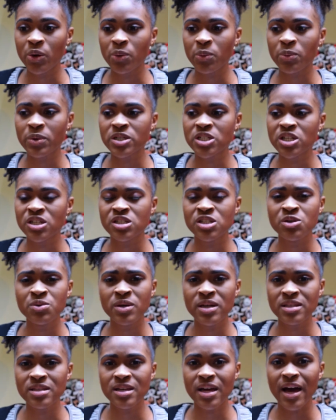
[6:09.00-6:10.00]
which is, you
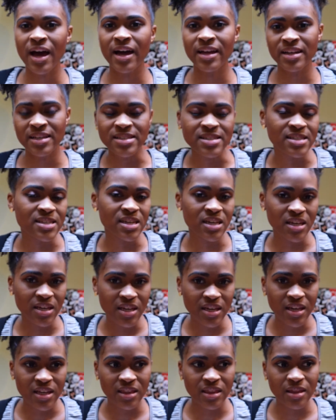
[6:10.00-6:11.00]
can kind of
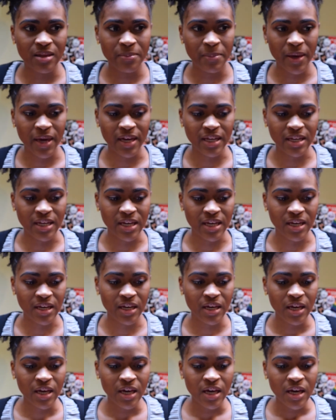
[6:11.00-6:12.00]
see in the painting.
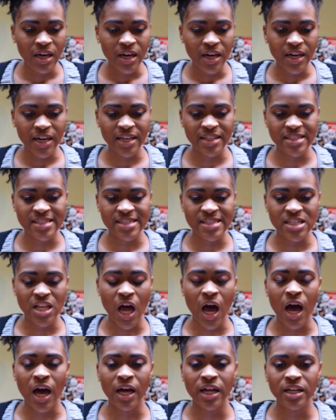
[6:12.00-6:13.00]
It's
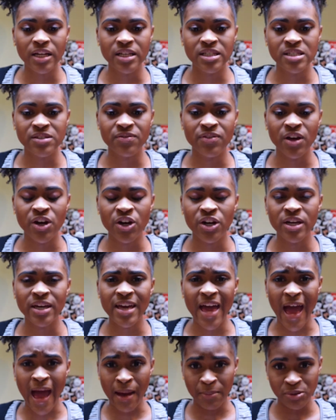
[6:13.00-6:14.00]
very
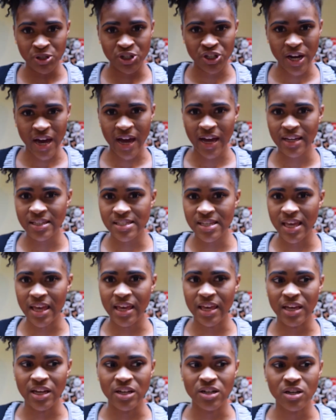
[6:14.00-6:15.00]
abstract,
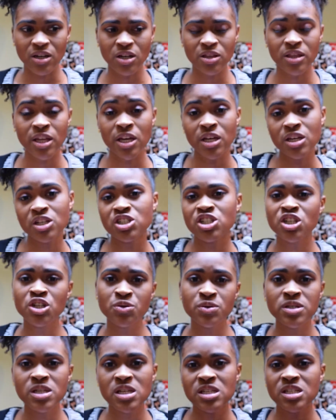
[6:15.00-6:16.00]
and she
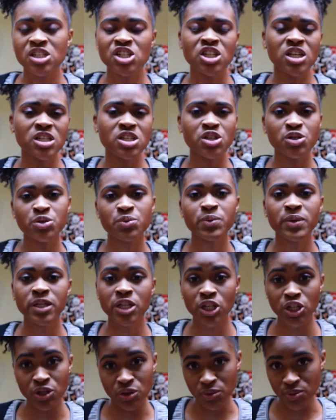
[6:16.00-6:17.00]
doesn't really
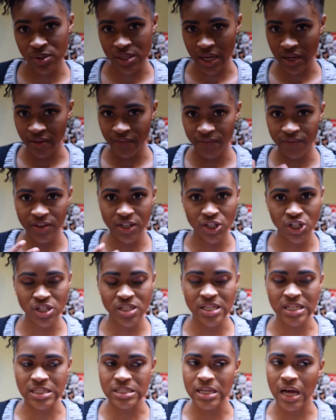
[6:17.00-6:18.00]
use like features.
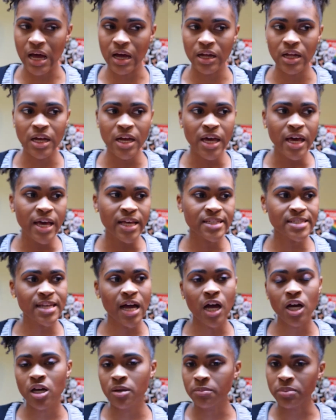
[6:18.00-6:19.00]
It's not
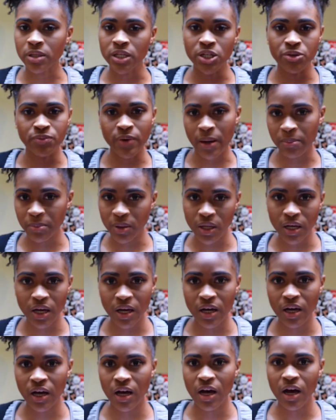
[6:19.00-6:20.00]
a complete
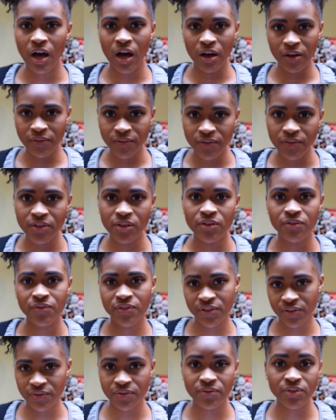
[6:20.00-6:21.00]
replica of
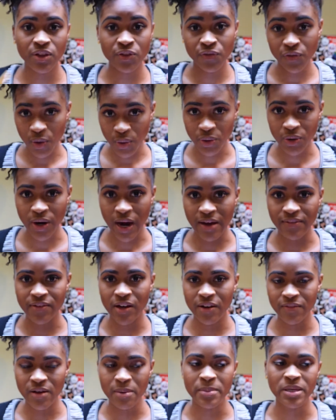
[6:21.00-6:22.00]
the photograph
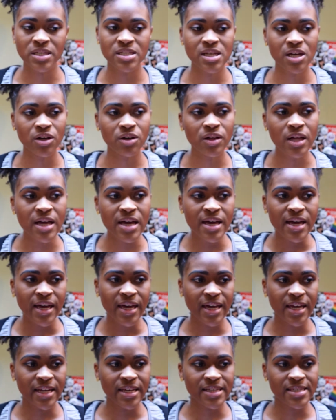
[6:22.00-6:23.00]
of Emmett Till.
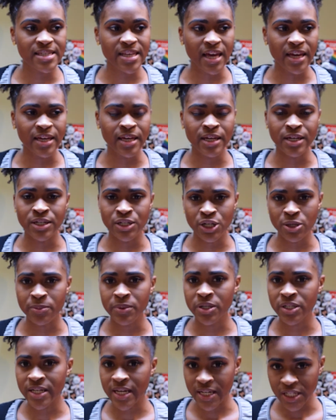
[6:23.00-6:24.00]
It is like an
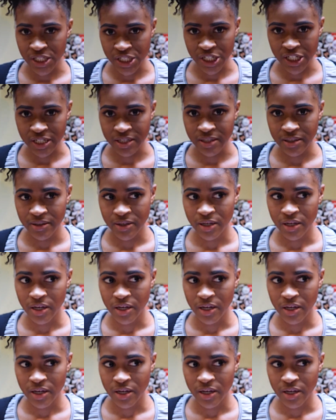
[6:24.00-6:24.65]
interpretation,